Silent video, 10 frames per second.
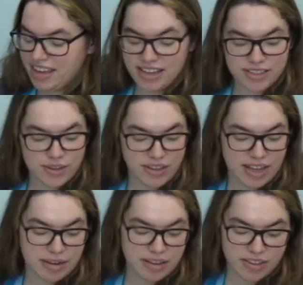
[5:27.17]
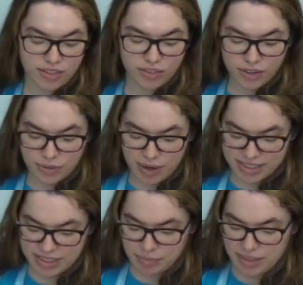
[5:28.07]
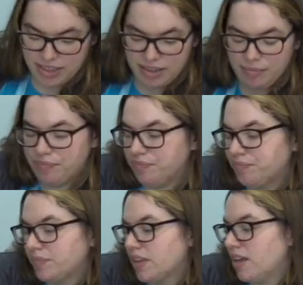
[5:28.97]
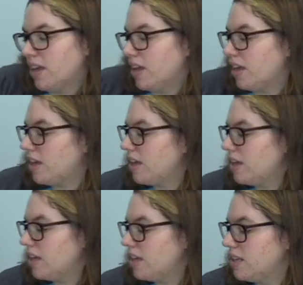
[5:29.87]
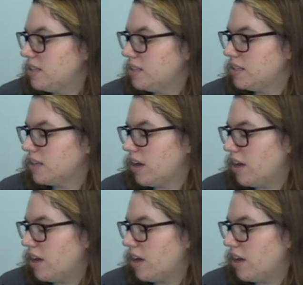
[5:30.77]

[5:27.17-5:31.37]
So then the third recipe is